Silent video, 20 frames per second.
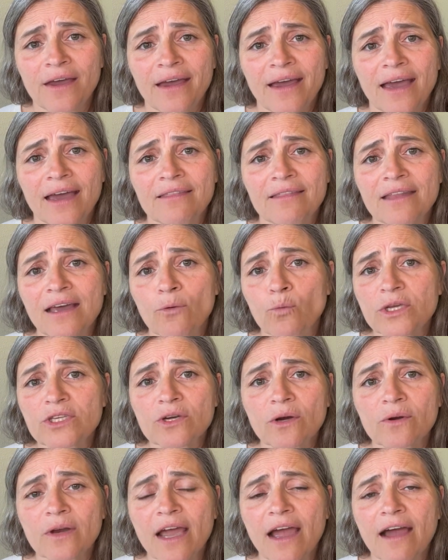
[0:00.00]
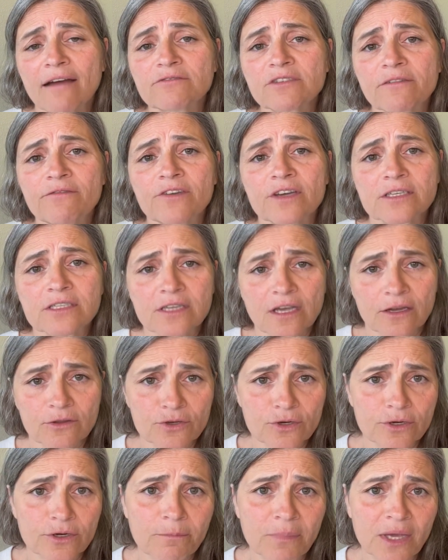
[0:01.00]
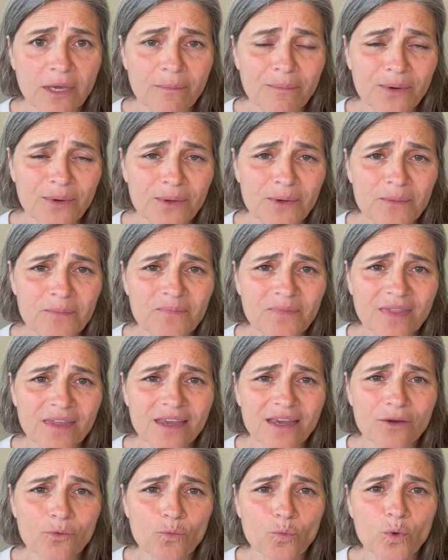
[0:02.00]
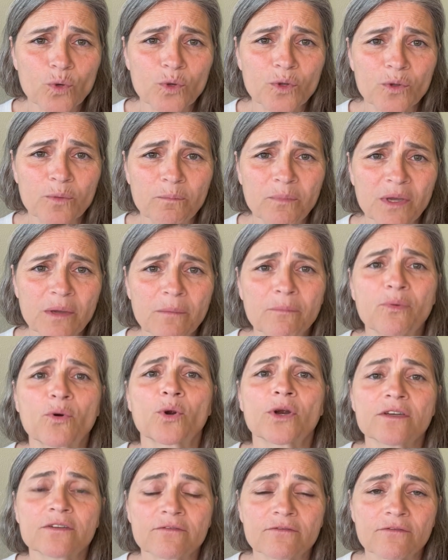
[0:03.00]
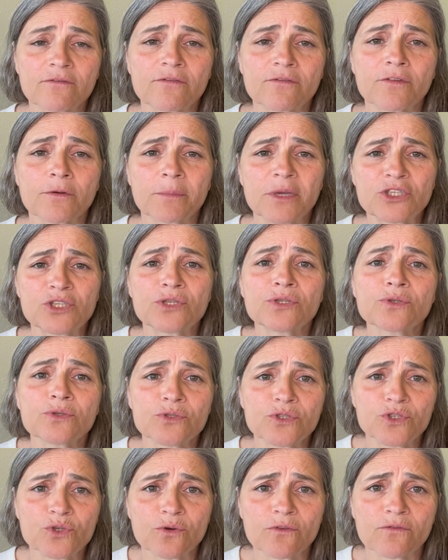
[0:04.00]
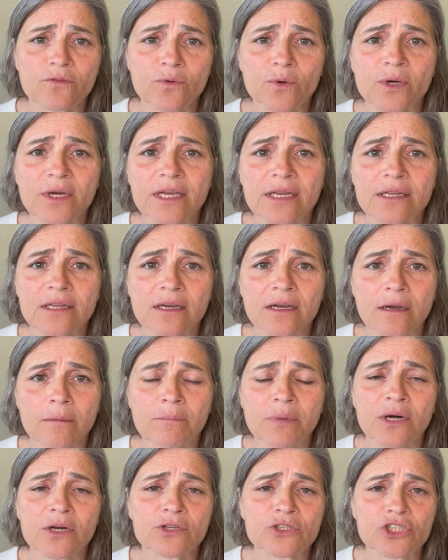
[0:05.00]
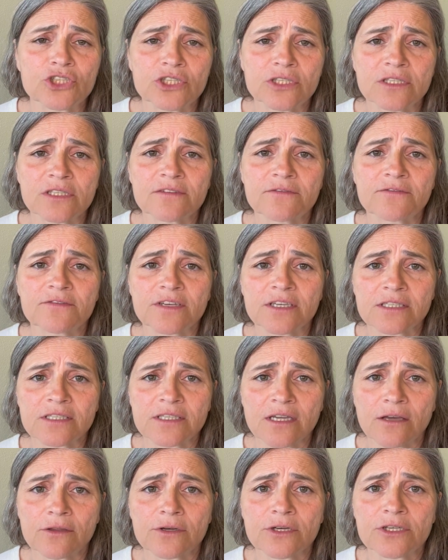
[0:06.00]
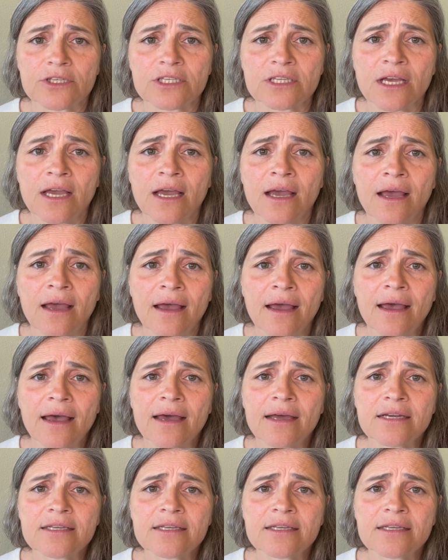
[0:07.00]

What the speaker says: and that we don't have to fix other people. It will be important for me too to avoid the compulsion to fix others and